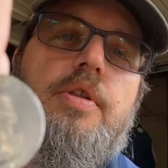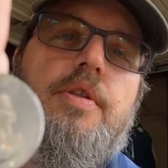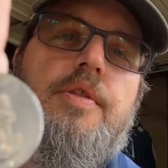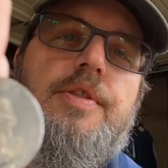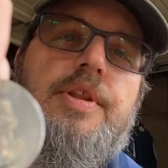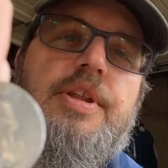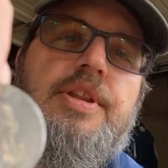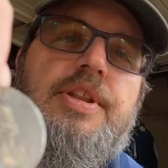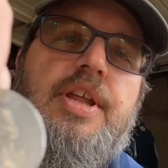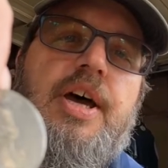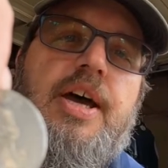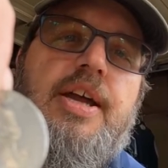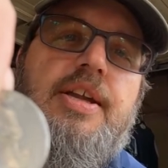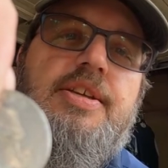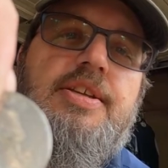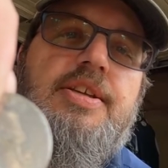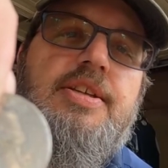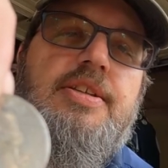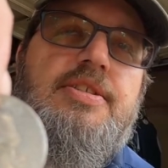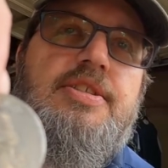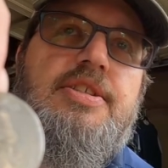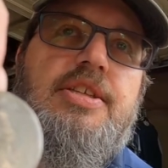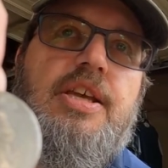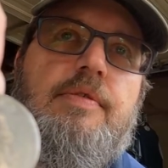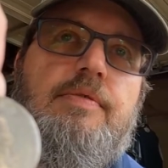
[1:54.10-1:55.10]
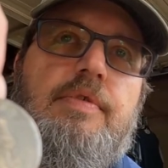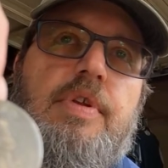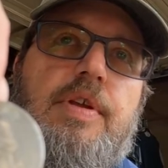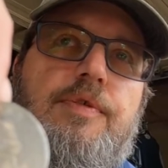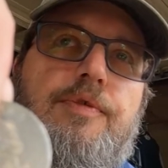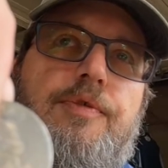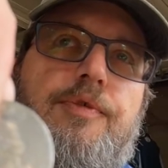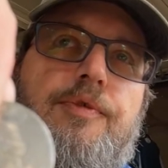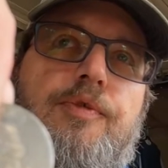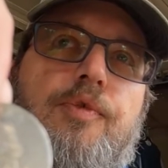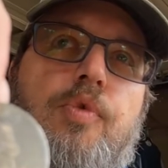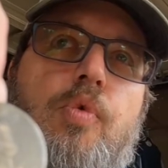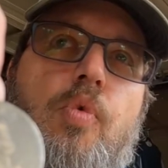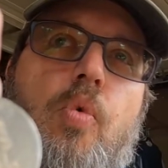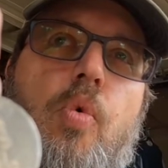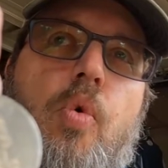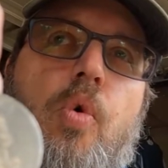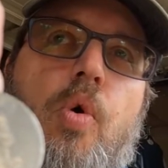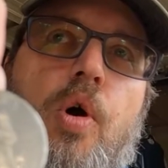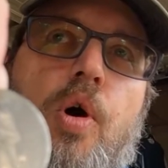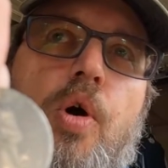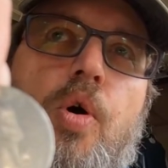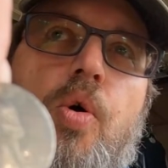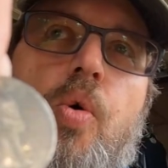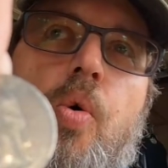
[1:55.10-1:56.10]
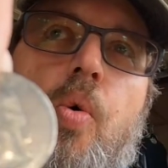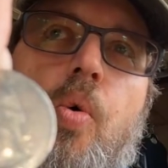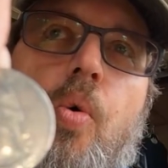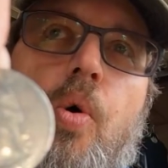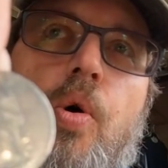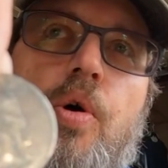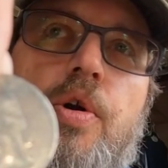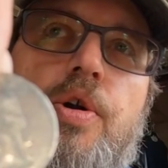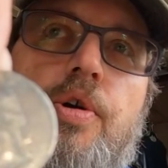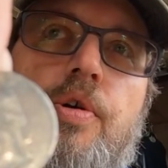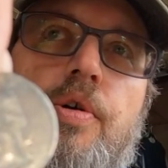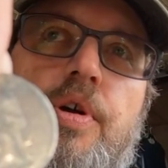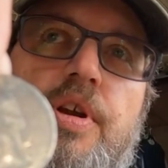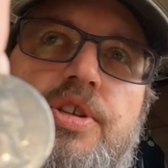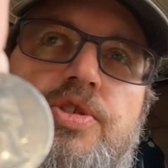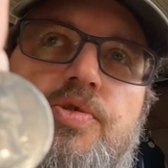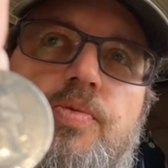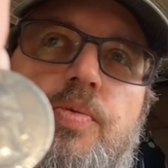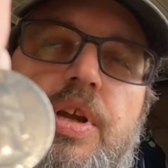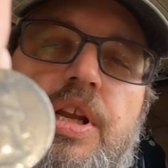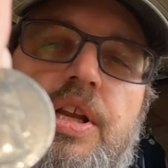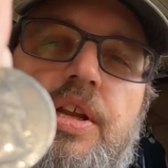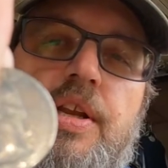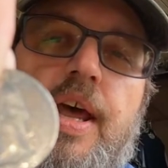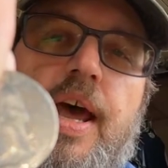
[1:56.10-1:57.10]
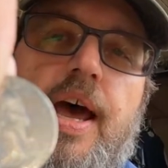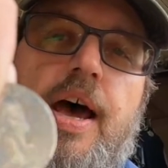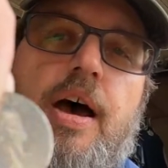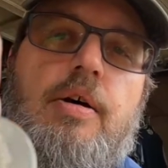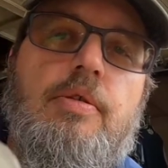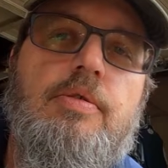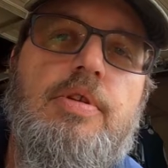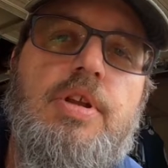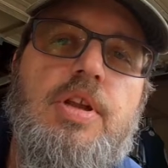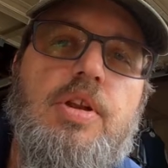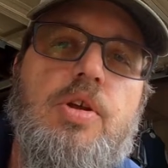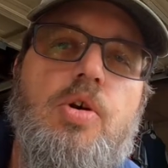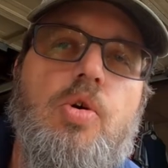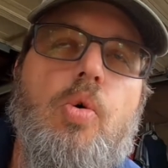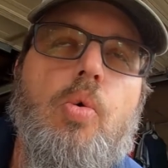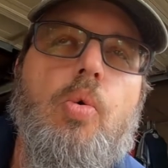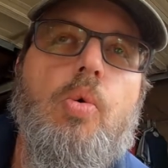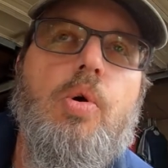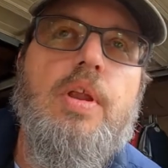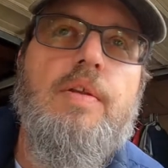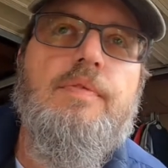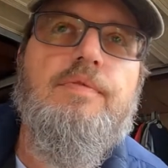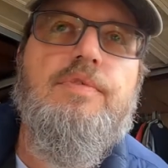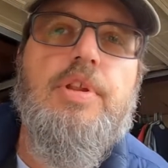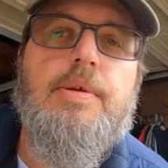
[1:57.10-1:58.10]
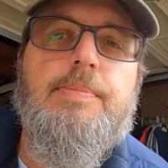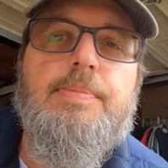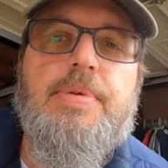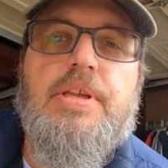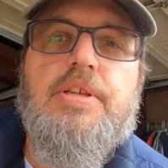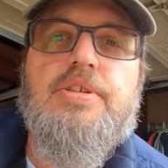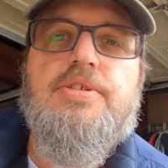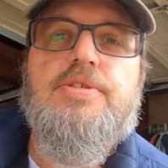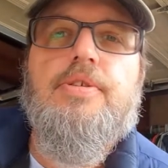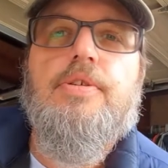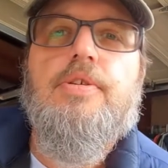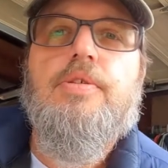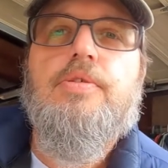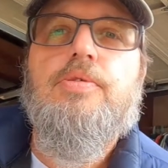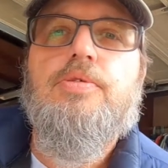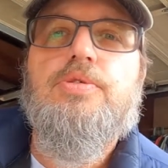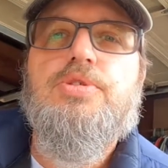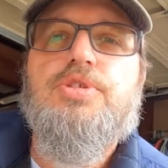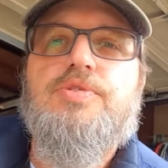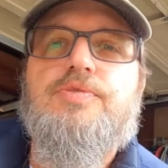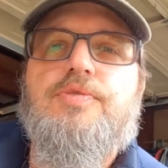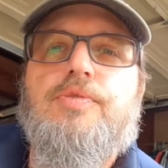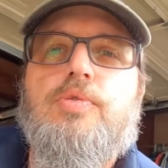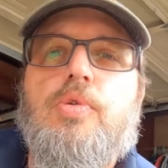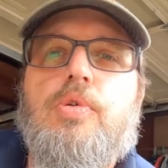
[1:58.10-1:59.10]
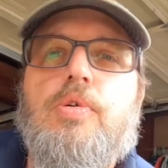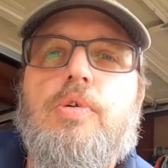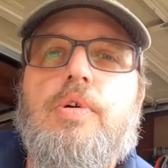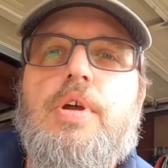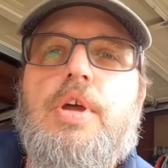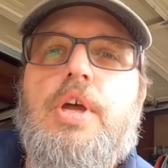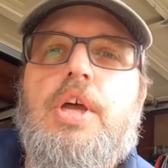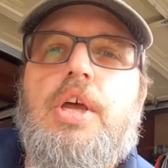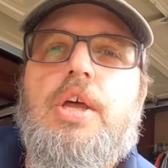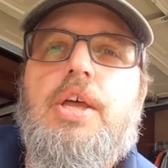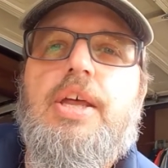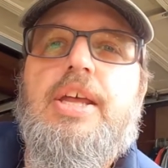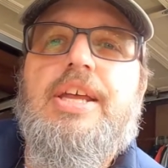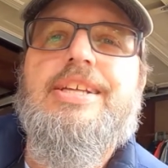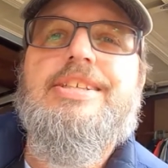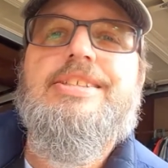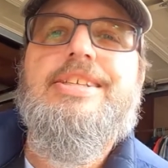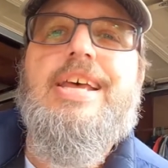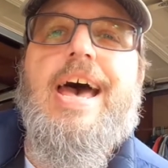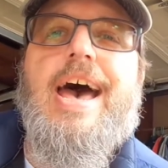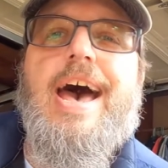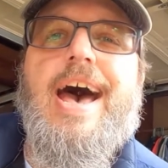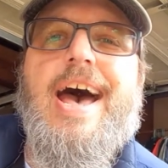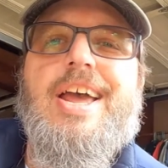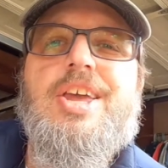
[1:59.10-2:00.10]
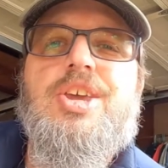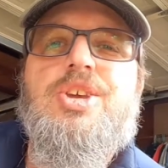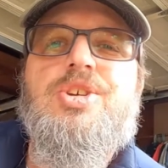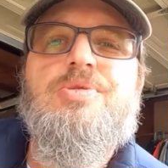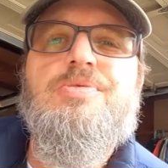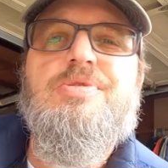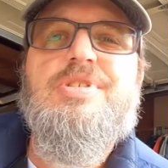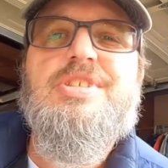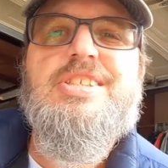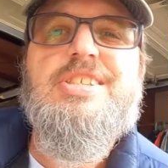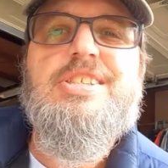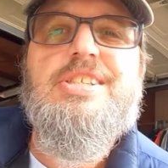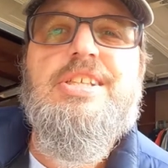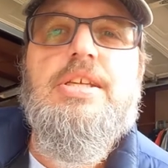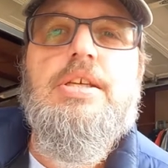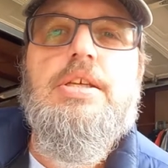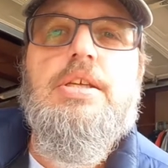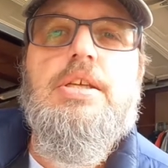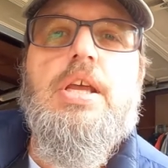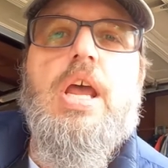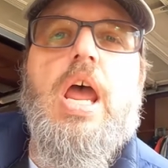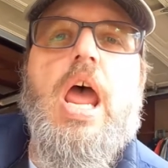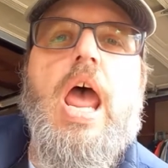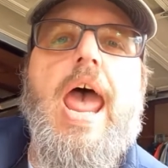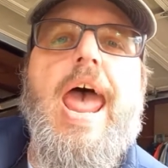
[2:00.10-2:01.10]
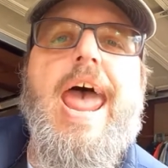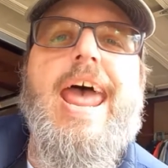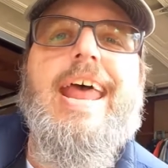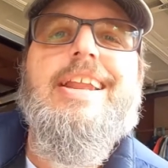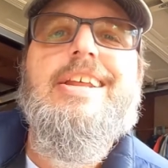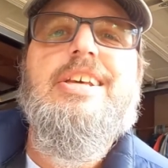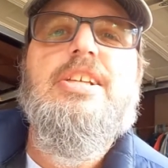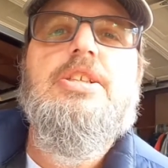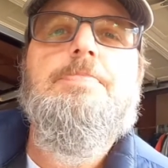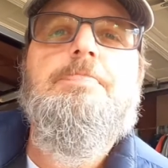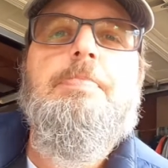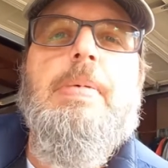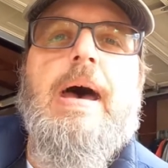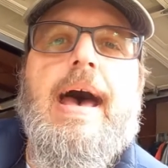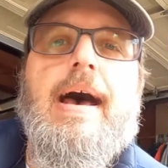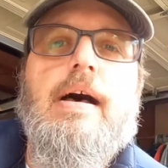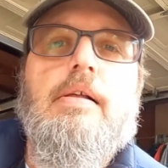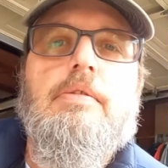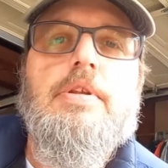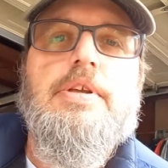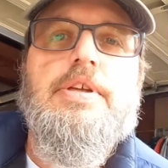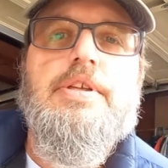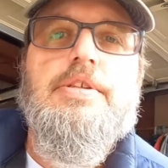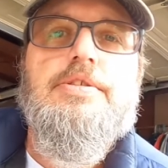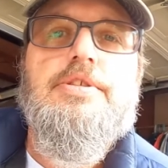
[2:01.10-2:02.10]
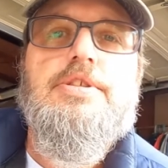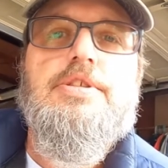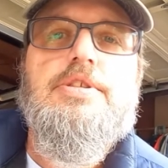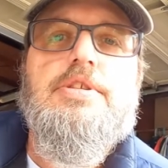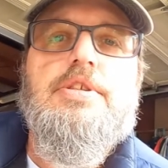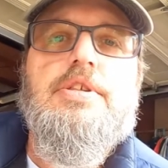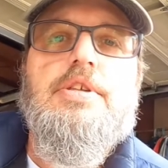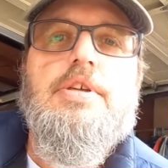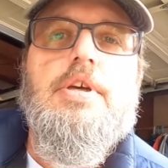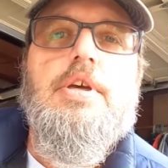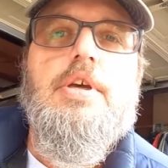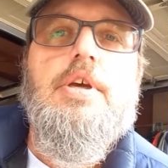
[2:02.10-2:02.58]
The 1974 quarter is renowned in coin flipping circles for its accuracy and its balance.